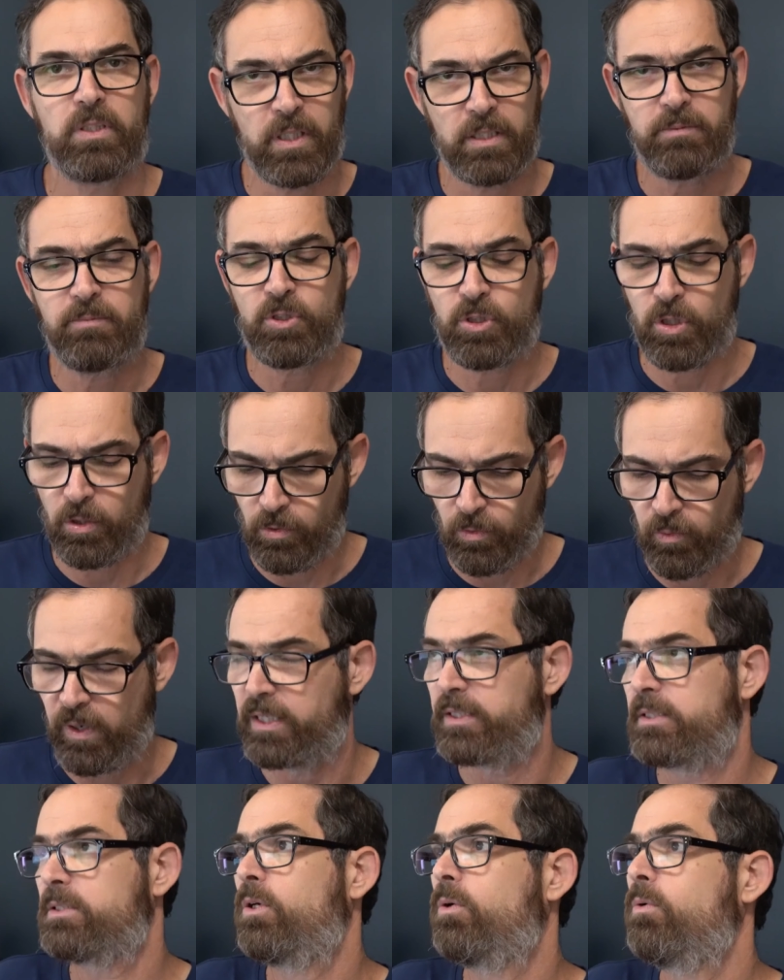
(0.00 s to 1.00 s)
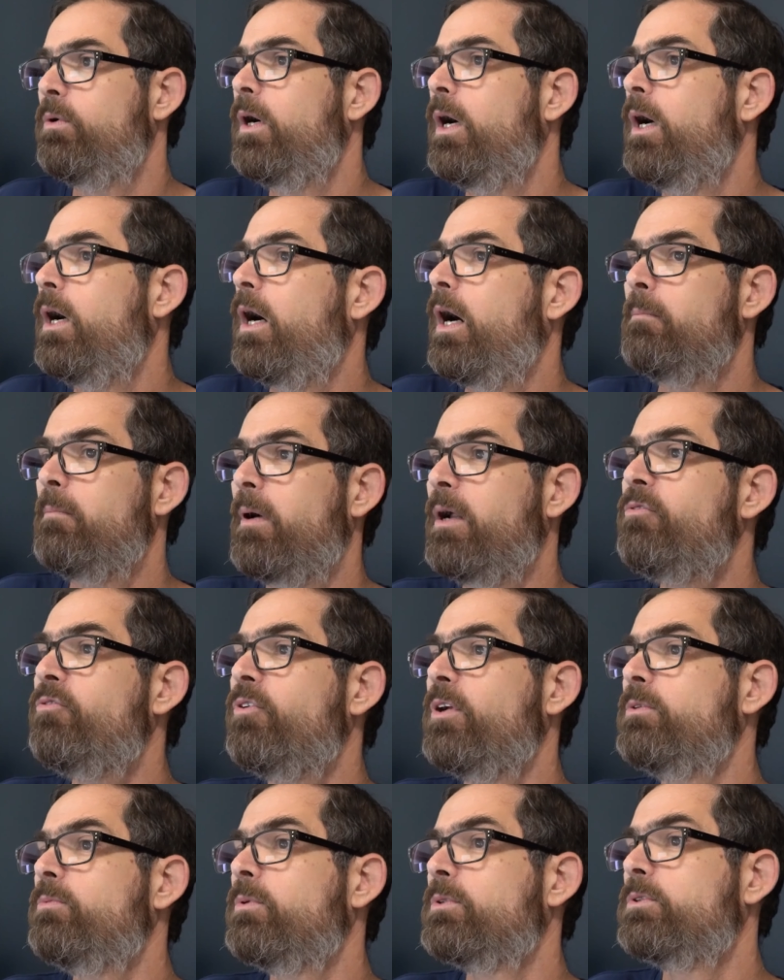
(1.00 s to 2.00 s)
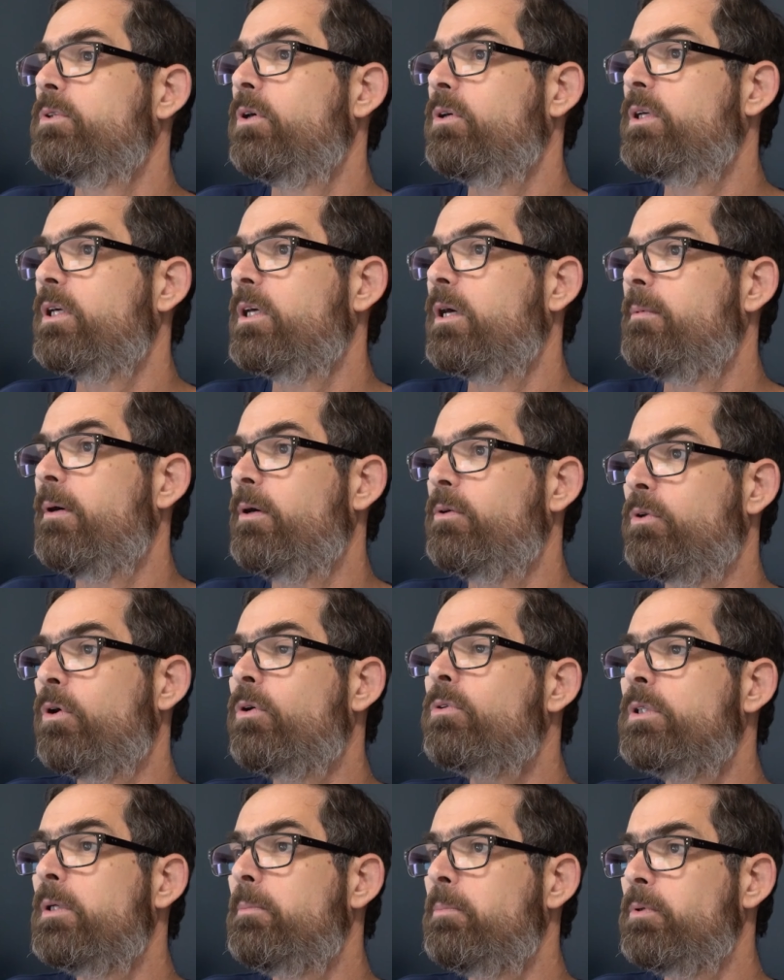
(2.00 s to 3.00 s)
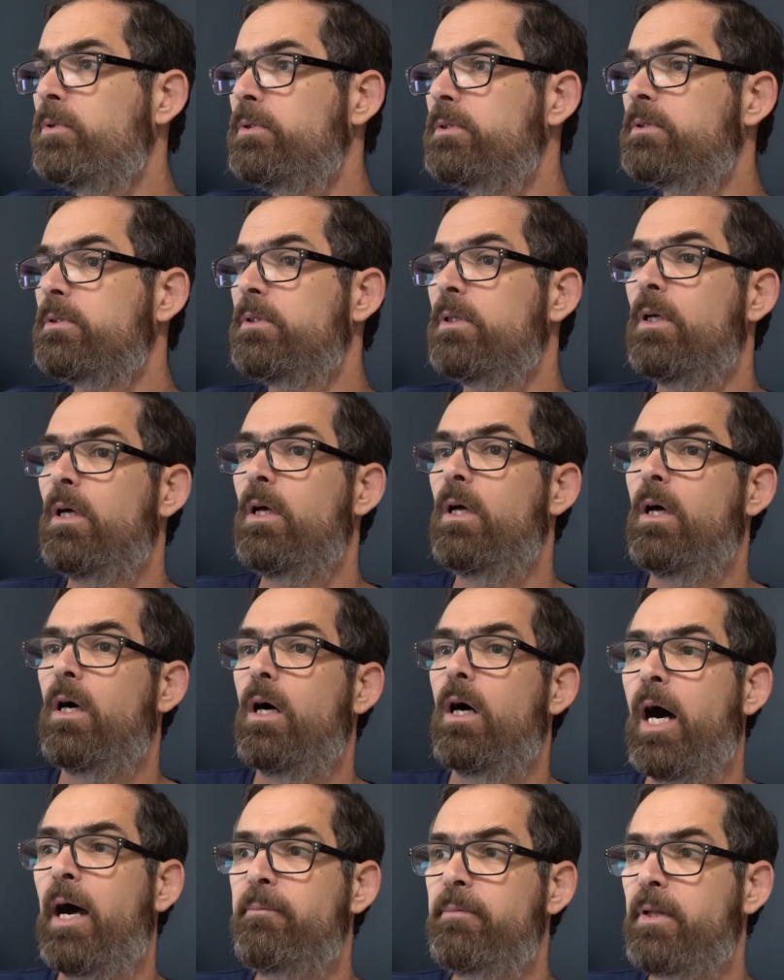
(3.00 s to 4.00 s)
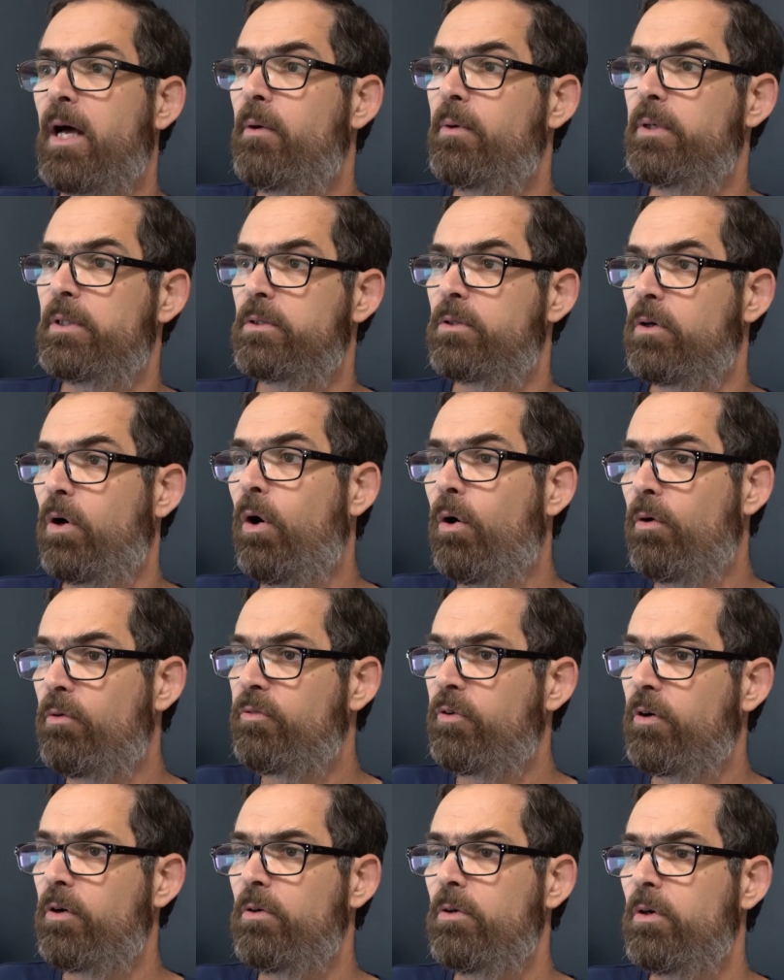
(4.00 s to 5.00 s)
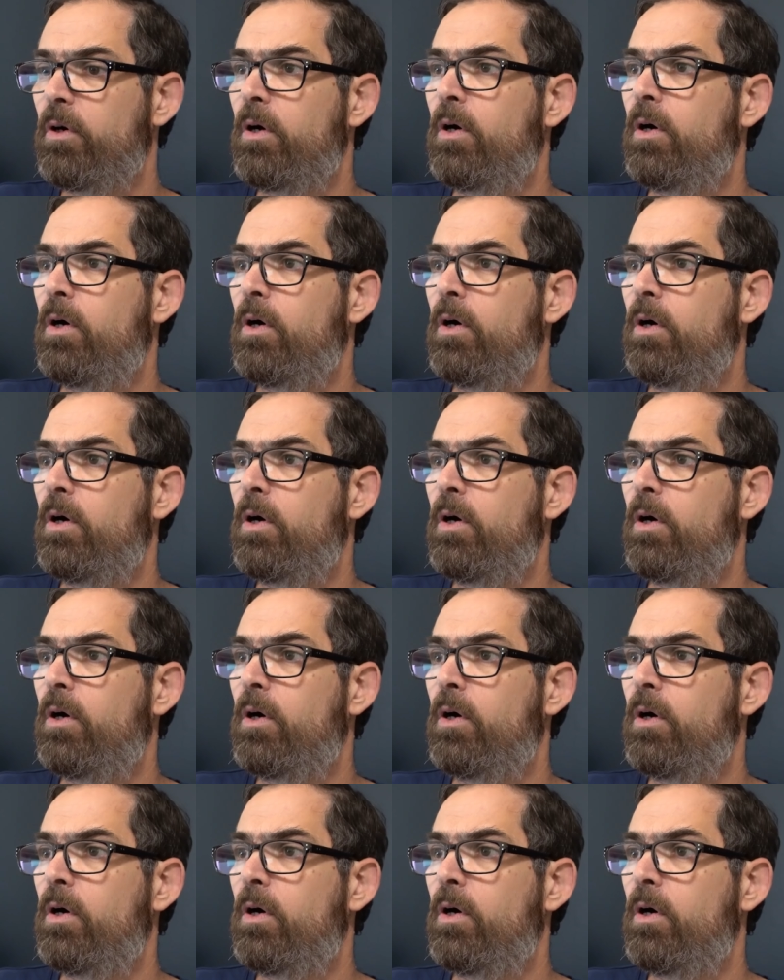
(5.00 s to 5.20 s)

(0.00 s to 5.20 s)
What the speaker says: Let me show you why. So my friend was talking about Octopus. I'm now in Ovo.